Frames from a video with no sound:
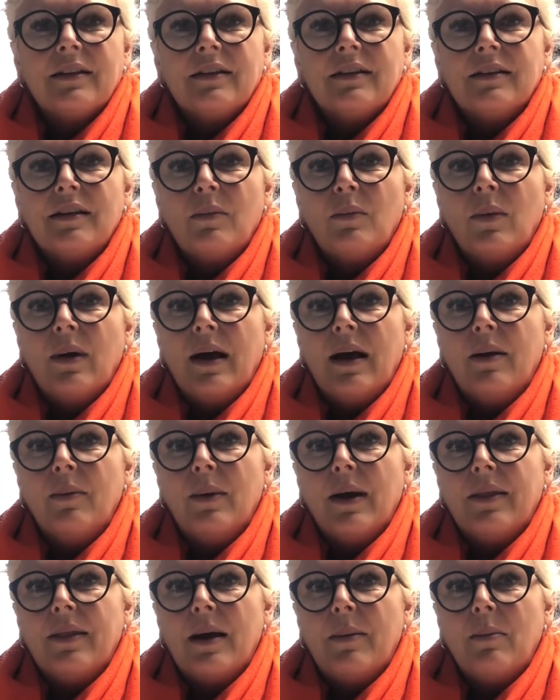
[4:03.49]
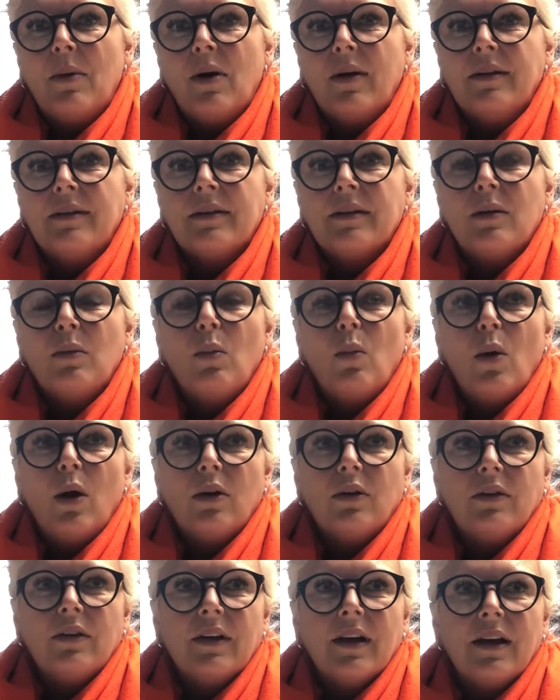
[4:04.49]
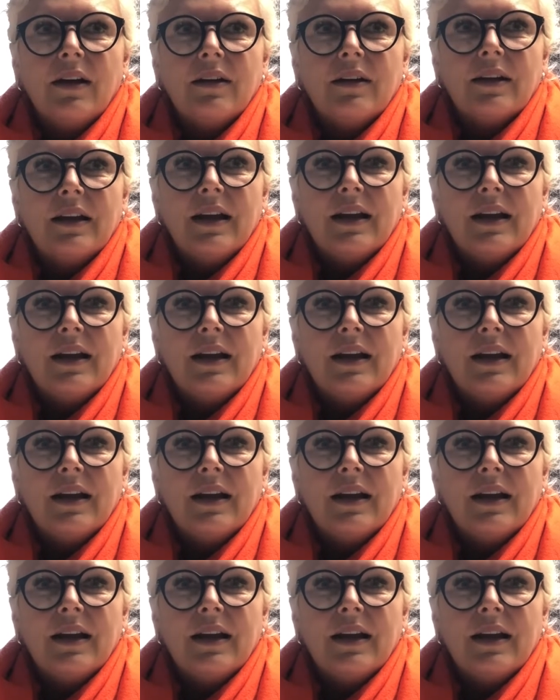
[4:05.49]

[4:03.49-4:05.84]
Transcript: somewhere where their minds can wander